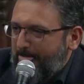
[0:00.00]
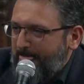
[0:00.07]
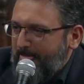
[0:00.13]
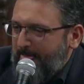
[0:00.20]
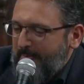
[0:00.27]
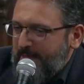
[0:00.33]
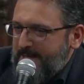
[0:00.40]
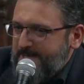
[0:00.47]

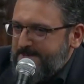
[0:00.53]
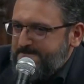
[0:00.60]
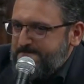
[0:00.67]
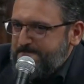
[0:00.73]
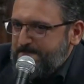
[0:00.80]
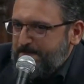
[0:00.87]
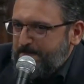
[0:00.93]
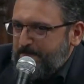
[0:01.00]

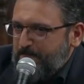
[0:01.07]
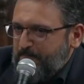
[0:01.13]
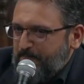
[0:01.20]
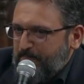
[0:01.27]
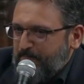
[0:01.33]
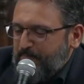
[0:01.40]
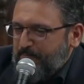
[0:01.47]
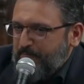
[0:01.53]

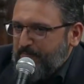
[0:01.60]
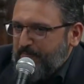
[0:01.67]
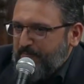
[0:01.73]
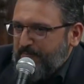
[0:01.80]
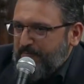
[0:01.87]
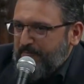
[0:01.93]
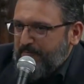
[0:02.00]
Nothing is said.